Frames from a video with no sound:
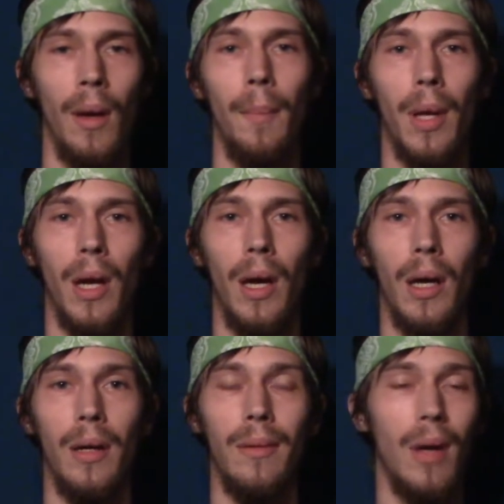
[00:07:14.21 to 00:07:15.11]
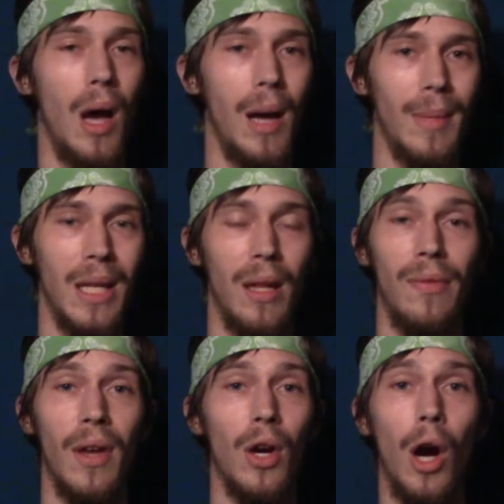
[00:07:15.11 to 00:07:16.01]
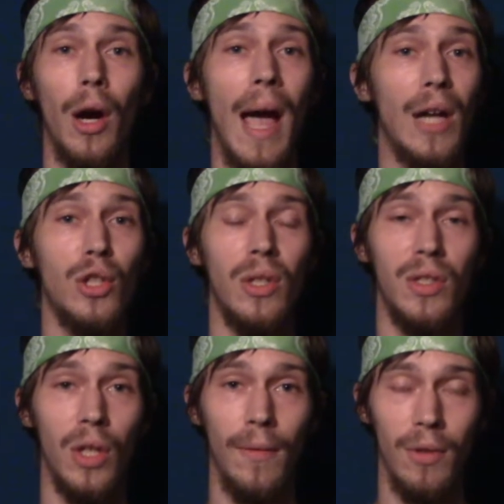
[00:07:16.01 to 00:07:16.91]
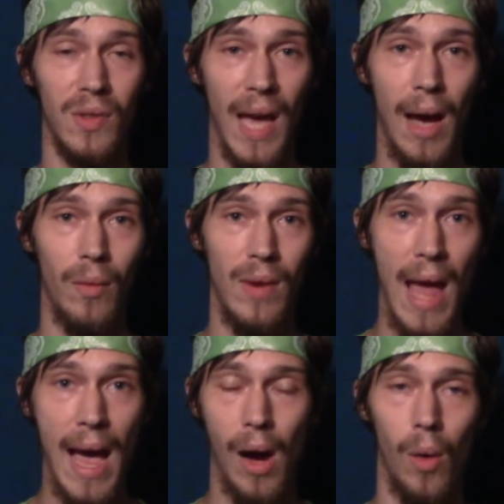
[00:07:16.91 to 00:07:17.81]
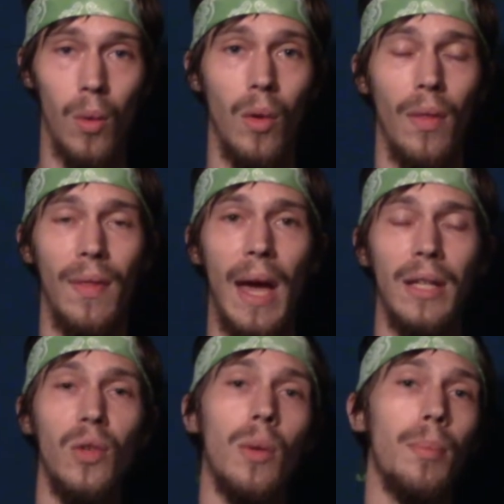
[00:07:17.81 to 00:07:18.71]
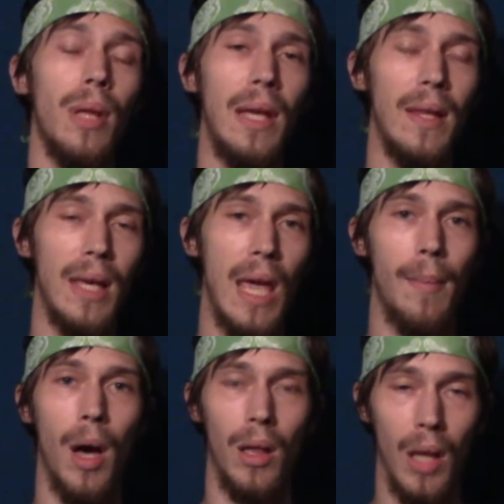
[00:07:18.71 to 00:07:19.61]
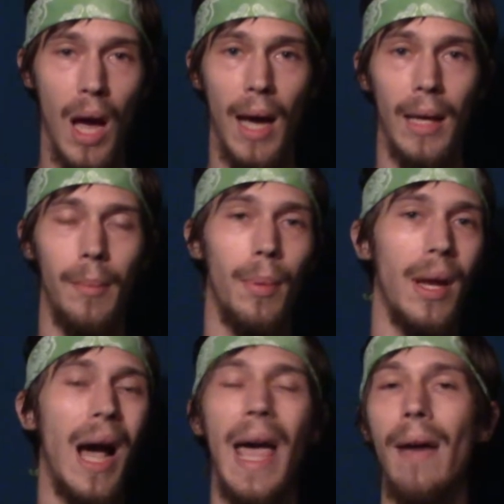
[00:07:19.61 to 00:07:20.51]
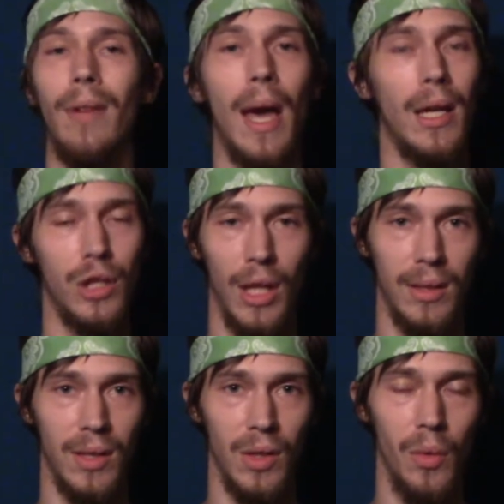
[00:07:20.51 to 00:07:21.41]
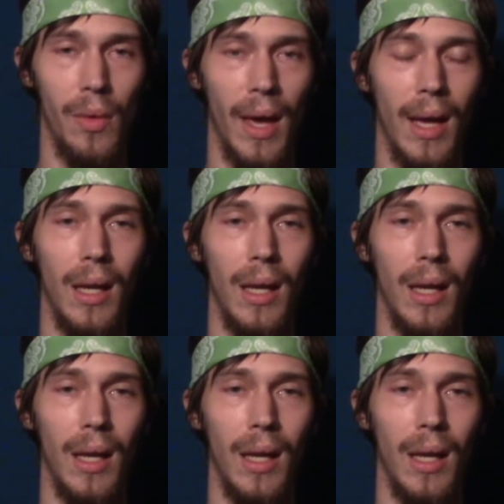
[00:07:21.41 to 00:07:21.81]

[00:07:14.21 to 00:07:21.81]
But I mean, there are actually servers out now that you can play the game online, but I haven't had a chance to do that.